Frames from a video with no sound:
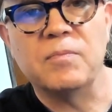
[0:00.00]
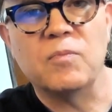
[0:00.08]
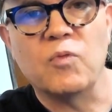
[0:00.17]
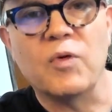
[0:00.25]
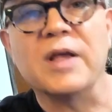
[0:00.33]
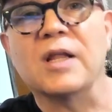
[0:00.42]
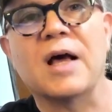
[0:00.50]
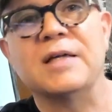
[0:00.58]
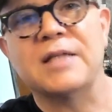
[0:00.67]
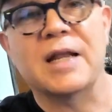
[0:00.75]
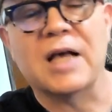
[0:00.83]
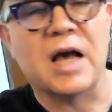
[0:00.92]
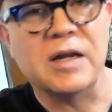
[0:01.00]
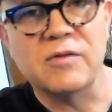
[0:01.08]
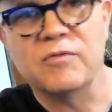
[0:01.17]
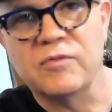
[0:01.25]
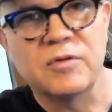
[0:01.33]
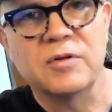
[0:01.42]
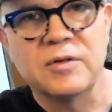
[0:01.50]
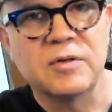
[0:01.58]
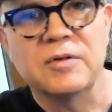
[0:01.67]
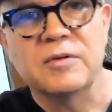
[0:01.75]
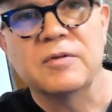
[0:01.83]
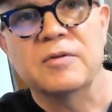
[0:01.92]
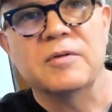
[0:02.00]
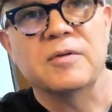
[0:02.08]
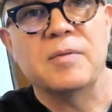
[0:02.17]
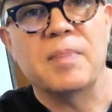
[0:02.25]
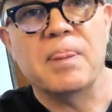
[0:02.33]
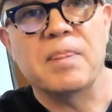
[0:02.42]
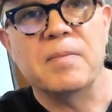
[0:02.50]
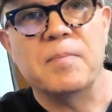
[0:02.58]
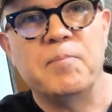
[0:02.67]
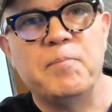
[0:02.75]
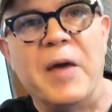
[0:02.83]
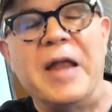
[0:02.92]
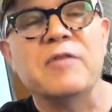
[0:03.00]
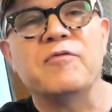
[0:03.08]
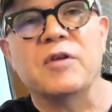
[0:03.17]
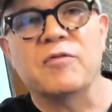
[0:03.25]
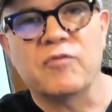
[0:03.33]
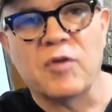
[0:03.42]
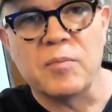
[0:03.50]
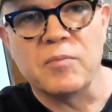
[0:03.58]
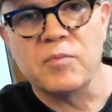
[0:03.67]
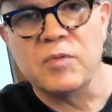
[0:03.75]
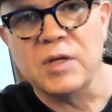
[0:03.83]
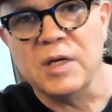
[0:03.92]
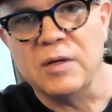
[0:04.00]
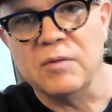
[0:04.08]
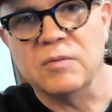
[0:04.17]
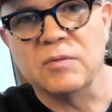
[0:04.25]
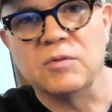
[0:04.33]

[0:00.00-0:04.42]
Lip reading: realize any kind of benefit from the